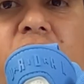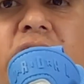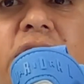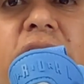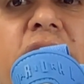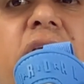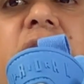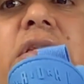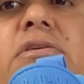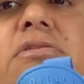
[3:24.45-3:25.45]
see
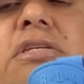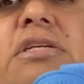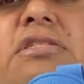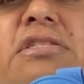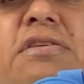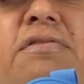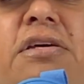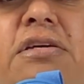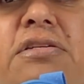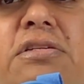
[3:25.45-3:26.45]
those hits of
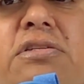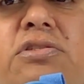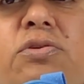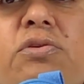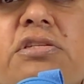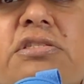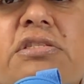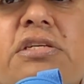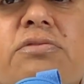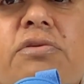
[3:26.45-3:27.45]
that Jordan
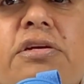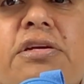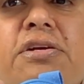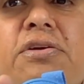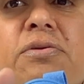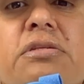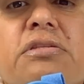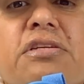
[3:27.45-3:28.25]
6 right here.